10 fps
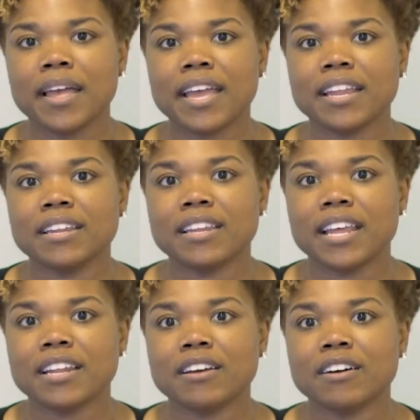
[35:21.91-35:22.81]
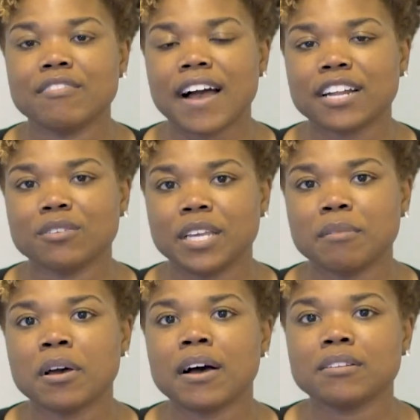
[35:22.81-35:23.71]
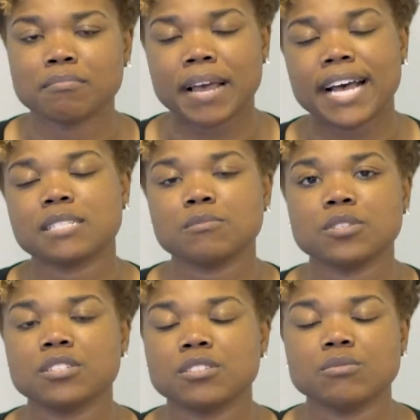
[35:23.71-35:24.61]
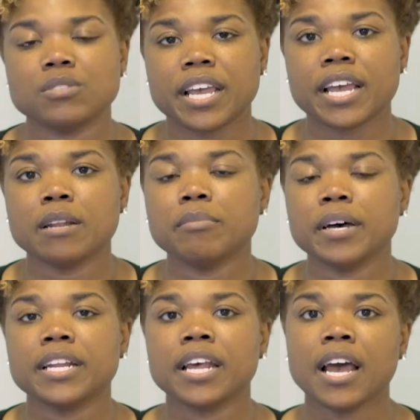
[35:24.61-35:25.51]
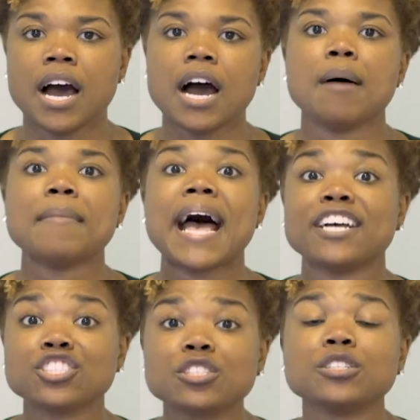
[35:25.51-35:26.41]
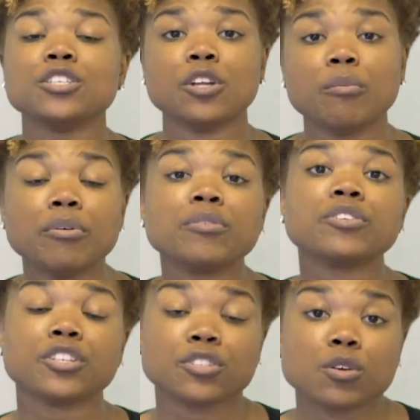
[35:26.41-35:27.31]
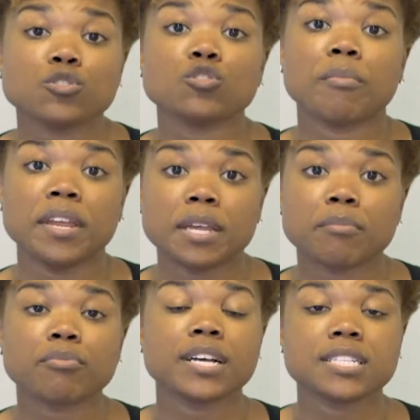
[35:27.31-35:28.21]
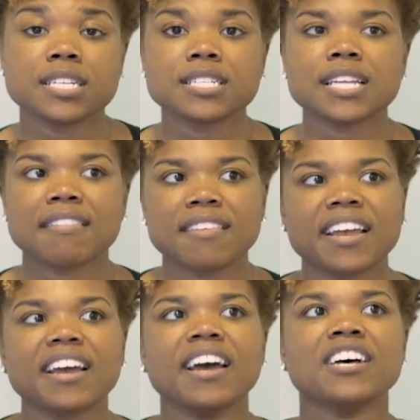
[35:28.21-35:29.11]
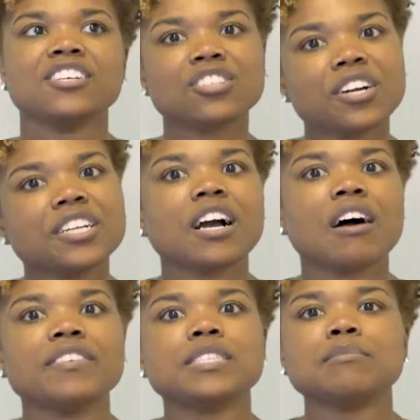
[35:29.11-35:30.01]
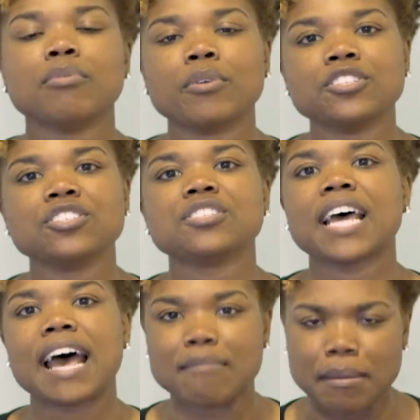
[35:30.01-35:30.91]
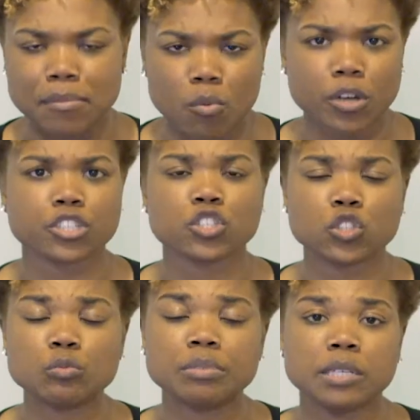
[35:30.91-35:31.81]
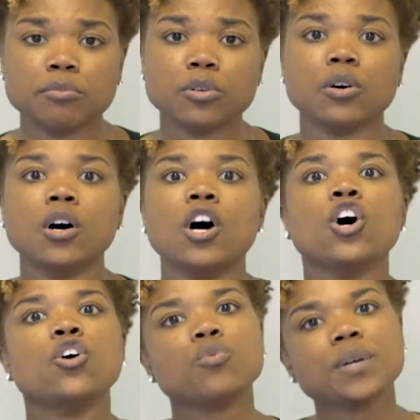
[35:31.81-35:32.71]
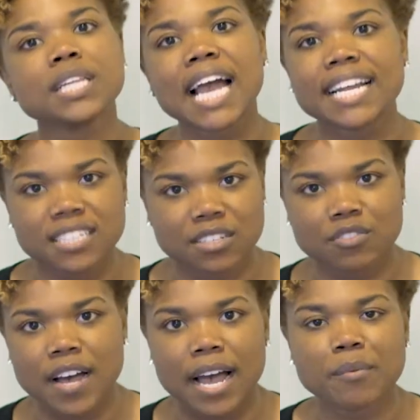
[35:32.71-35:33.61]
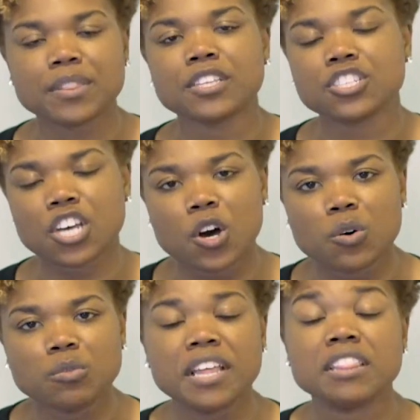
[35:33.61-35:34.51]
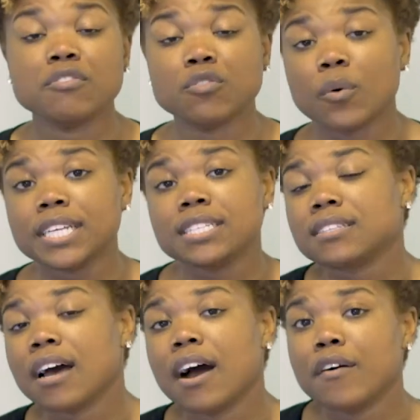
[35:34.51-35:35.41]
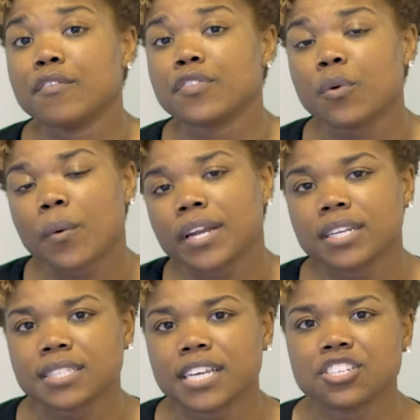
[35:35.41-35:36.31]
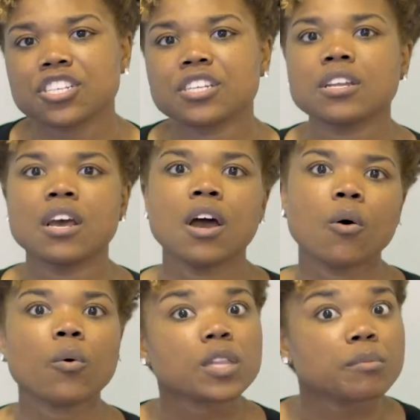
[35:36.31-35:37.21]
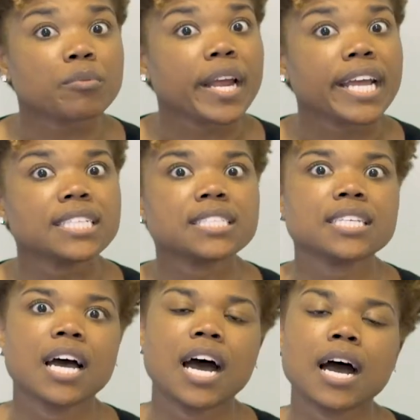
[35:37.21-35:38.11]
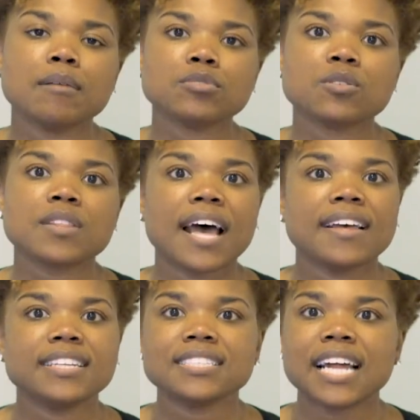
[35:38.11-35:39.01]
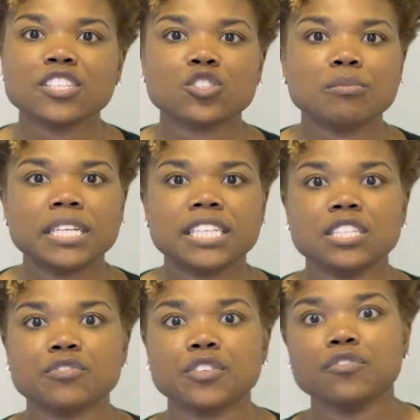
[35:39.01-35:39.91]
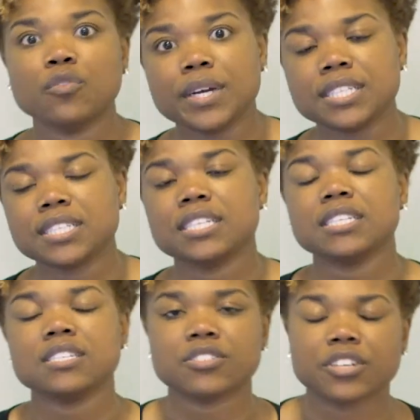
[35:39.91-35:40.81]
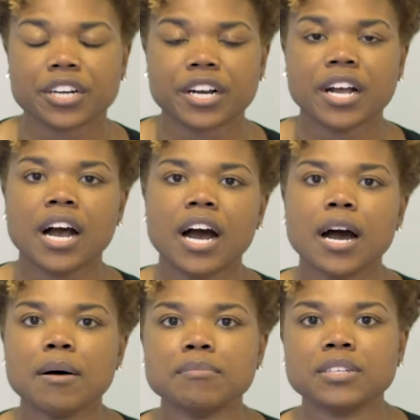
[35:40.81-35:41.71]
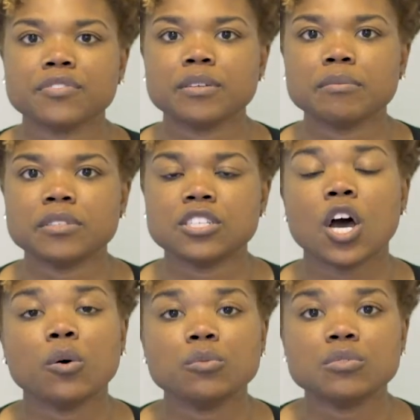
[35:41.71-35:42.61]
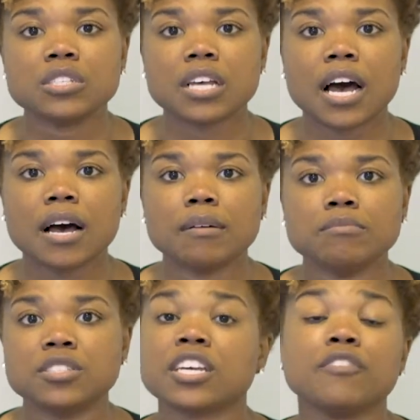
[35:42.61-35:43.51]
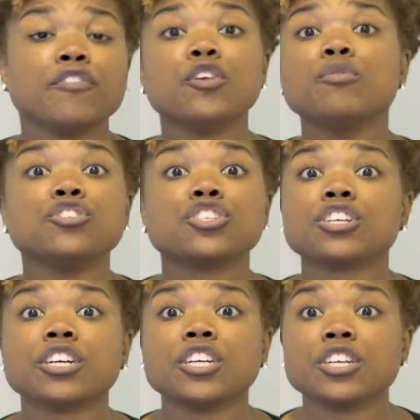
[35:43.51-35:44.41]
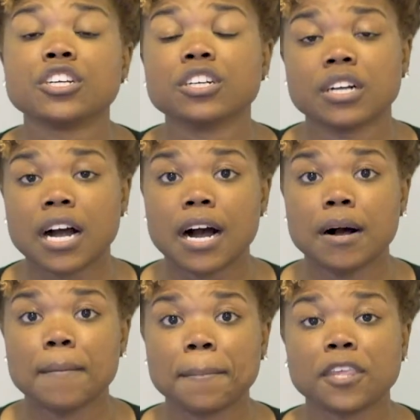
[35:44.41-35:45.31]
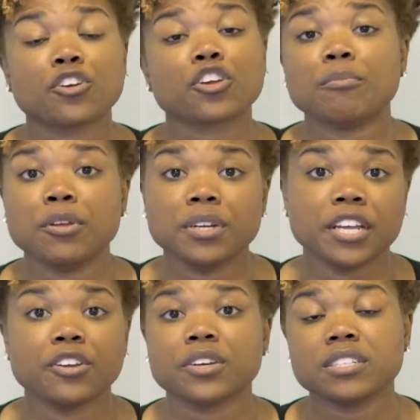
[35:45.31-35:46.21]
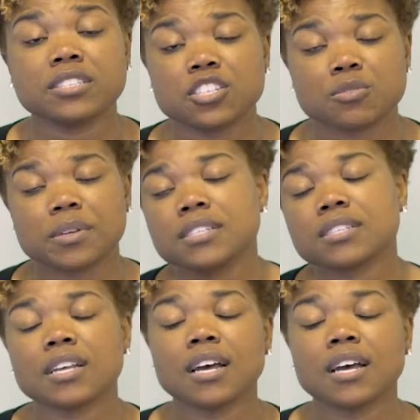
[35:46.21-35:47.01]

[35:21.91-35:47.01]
in a final email. I'll pass them on to Suzanne. But as you're building your social media presence, I think starting off, it's important just to have maybe 1 or 2 people who really identify with the tone and the voice of the organization or the brand, so that it's not too many different voices or different tones to confuse your community, your constituents.